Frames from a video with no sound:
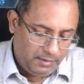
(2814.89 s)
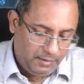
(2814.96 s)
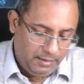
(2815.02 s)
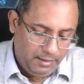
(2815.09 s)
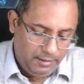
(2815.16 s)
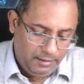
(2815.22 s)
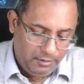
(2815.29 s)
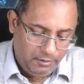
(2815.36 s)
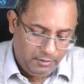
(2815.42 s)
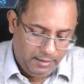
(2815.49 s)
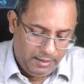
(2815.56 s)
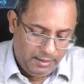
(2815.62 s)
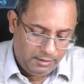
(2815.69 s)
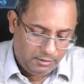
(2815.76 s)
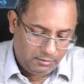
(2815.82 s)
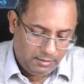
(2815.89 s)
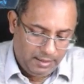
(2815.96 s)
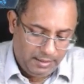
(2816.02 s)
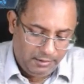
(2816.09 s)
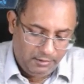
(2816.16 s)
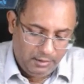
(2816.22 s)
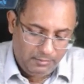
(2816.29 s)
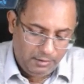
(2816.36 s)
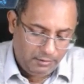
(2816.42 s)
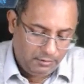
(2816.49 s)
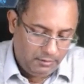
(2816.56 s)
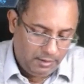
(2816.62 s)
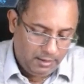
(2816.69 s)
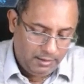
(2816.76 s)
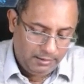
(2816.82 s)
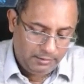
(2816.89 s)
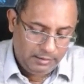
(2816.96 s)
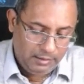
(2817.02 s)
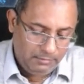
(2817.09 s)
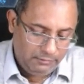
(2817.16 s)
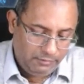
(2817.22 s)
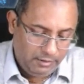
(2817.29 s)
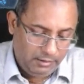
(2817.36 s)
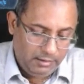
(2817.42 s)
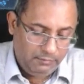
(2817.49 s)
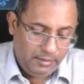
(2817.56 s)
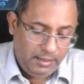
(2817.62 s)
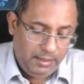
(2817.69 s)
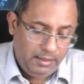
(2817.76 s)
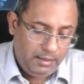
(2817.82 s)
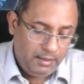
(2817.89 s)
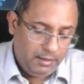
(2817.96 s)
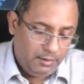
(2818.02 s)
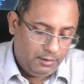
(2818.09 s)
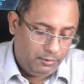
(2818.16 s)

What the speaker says: get into your head so that you're able to recollect them effectively